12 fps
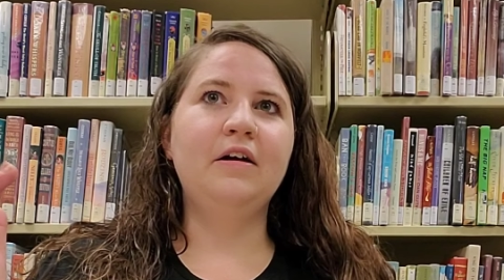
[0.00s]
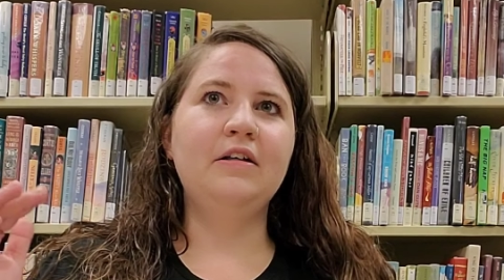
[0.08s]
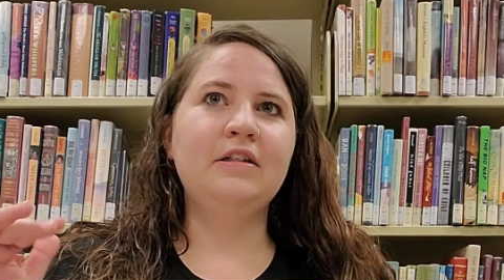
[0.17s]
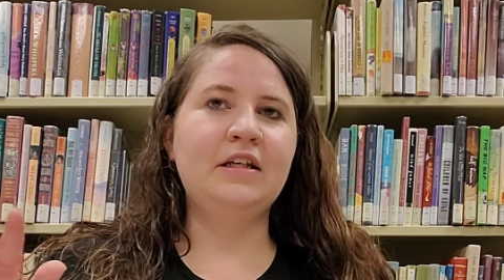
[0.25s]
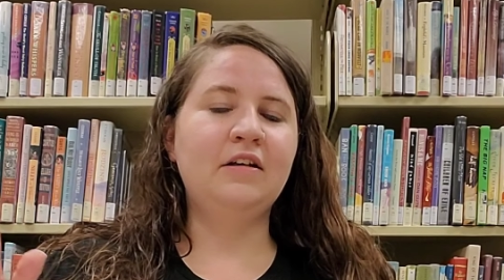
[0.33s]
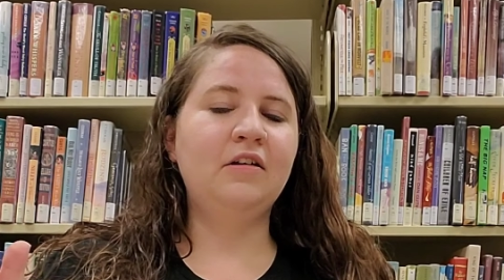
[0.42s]

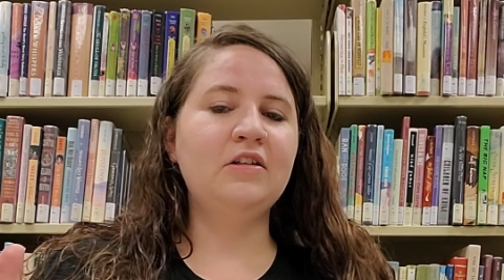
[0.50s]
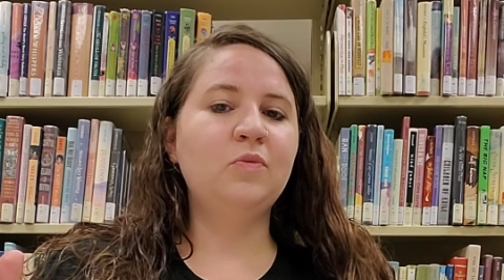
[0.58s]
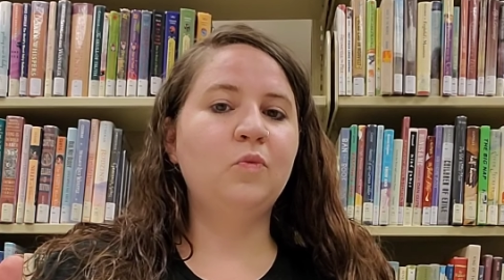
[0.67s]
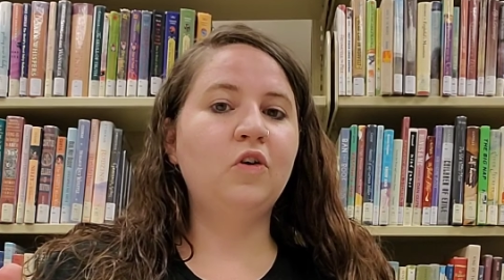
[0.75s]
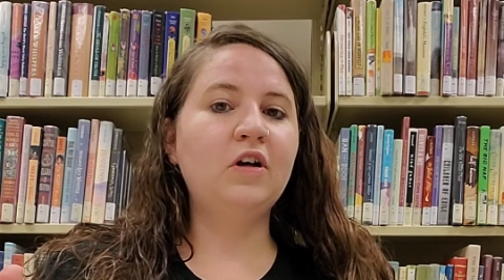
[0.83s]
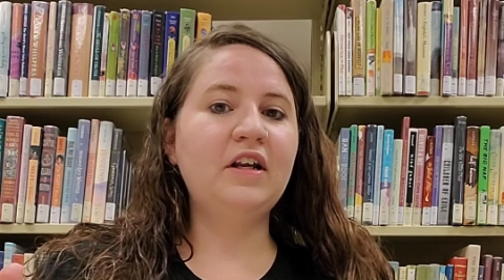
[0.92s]
Daedalus
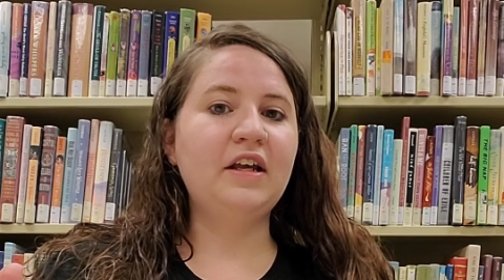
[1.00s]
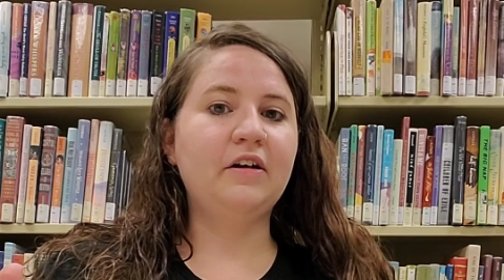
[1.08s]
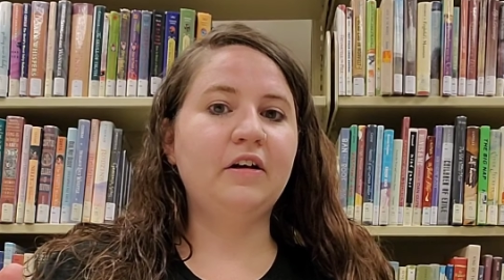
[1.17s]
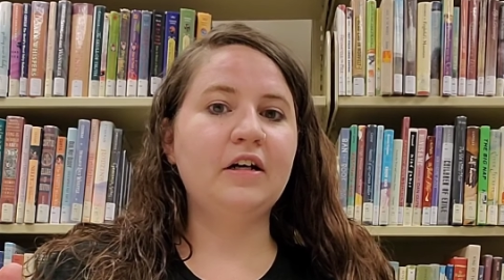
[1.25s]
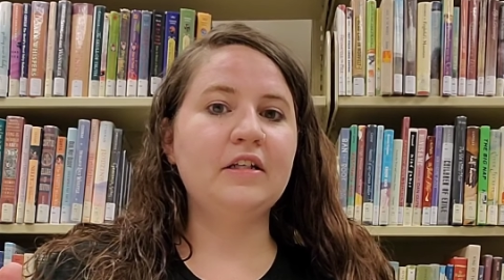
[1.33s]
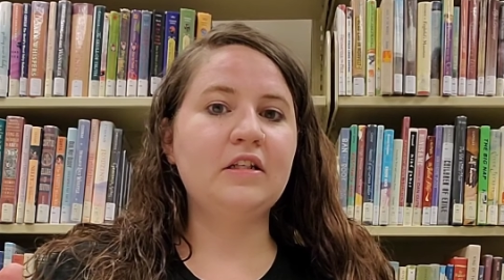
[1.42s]
warned
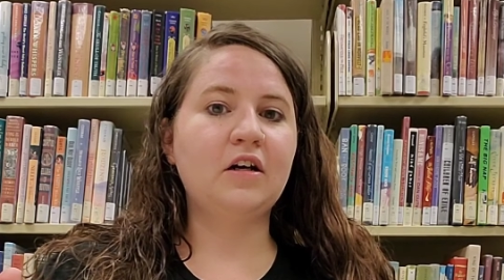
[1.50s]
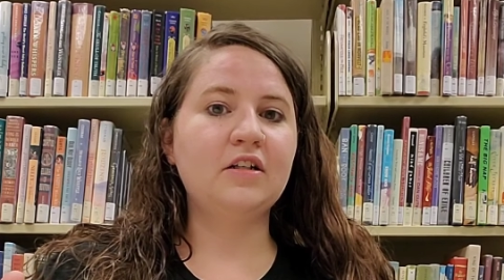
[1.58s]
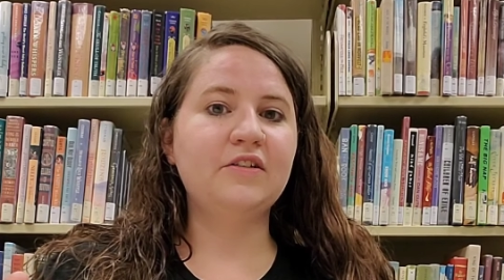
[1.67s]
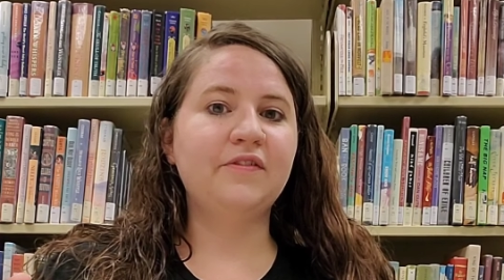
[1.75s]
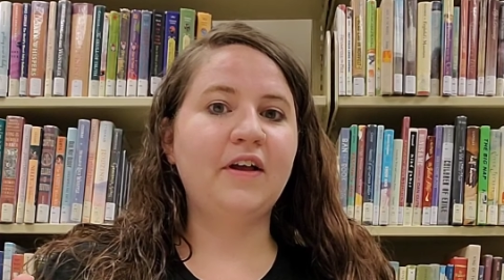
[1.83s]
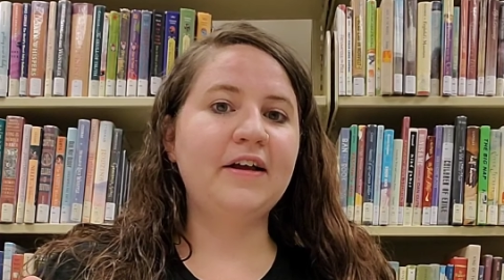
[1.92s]
Icarus not
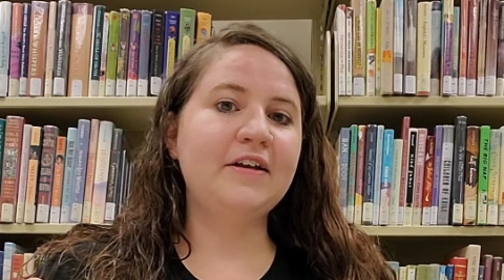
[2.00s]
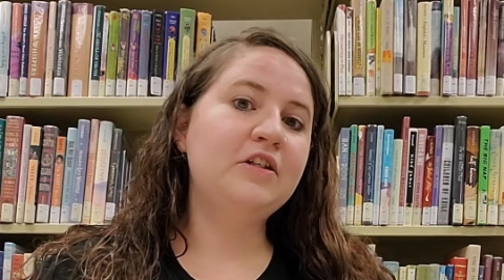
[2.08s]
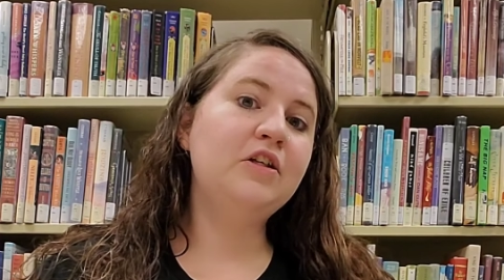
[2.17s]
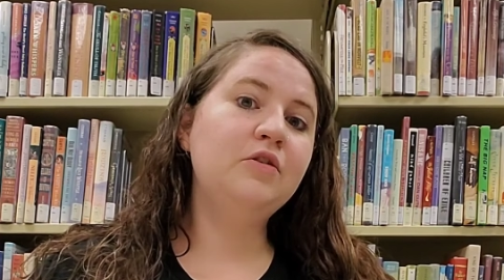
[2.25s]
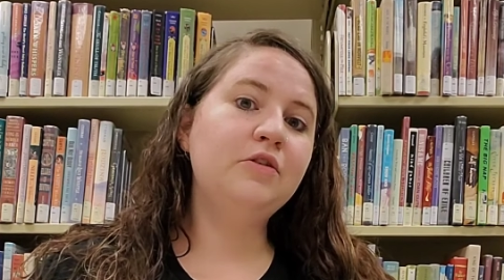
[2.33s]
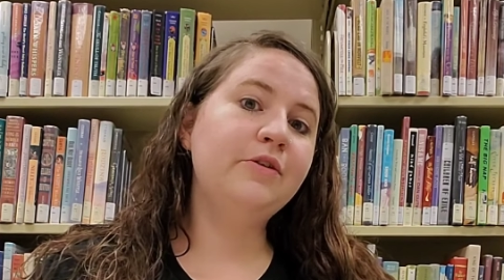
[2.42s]
to fly
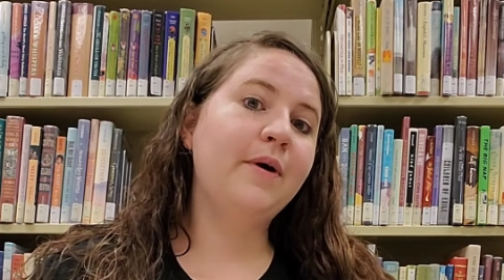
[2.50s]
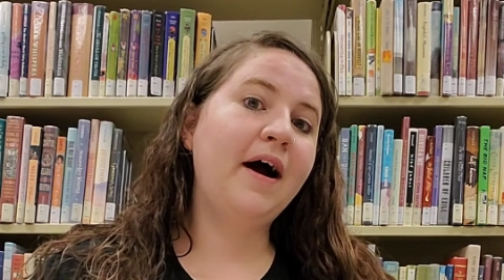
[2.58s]
too